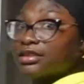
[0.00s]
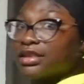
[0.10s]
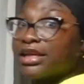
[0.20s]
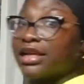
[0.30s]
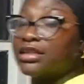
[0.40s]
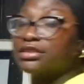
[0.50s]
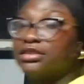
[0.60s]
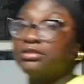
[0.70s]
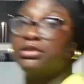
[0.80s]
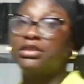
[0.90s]
Can y'all
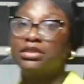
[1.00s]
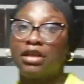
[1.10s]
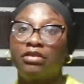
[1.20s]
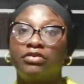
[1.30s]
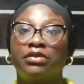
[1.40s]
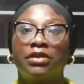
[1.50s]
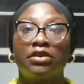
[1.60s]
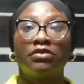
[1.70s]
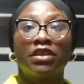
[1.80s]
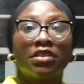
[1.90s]
see me? I'm finna be
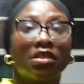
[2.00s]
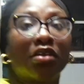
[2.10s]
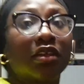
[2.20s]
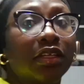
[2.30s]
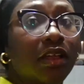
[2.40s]
over here talking to